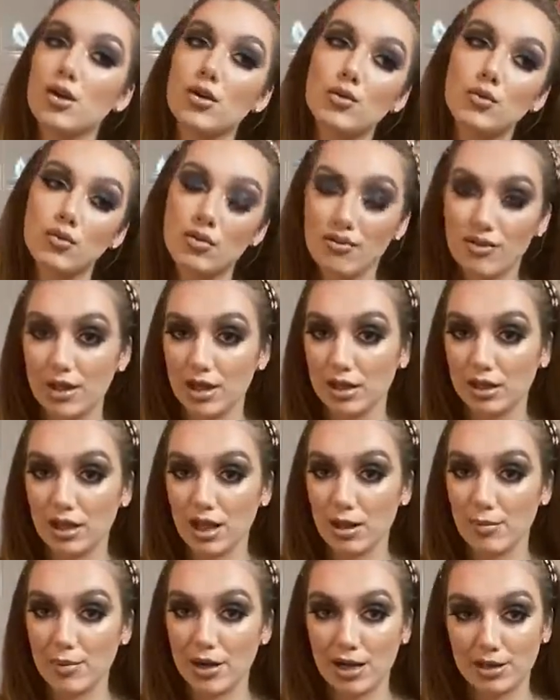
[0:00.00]
with the
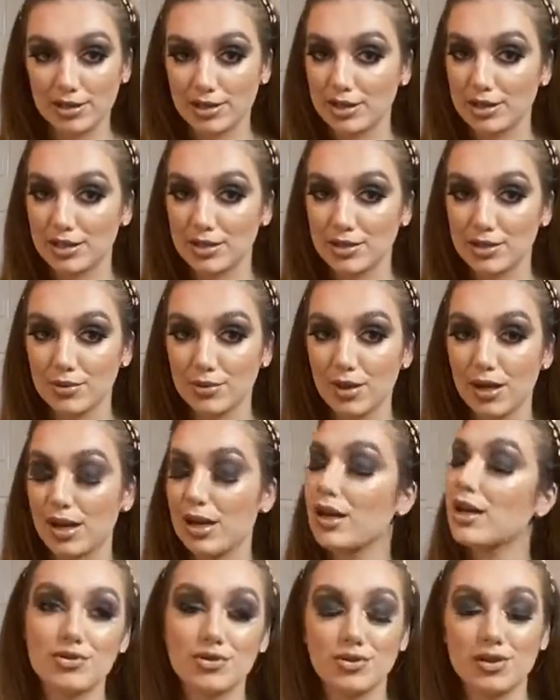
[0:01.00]
glam added into it.
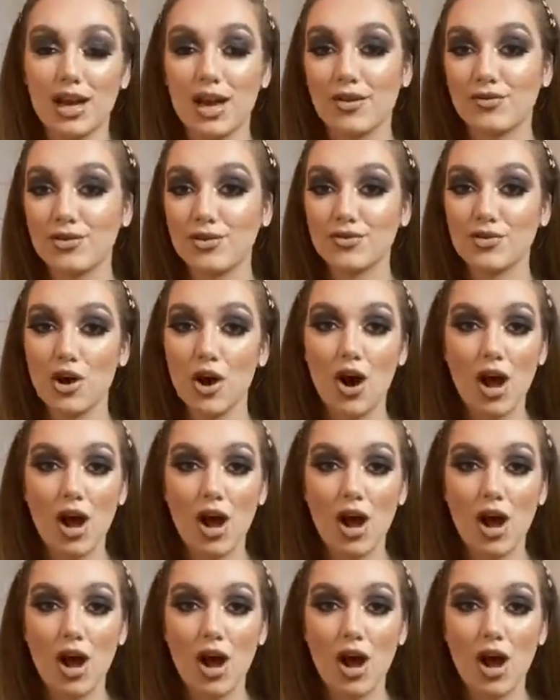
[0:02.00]
So yeah, if you've got